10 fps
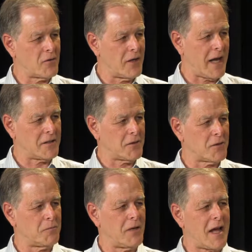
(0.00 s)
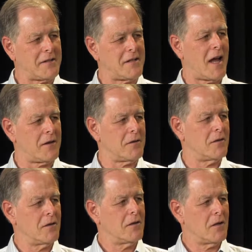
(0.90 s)
credentials, but that's not
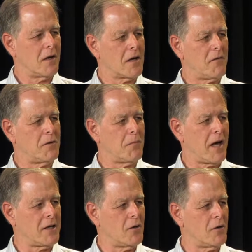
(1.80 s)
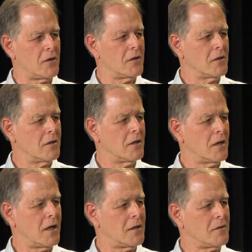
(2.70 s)
governed by your
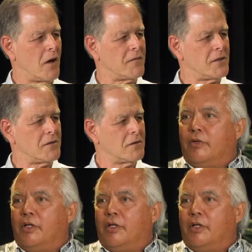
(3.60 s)
office.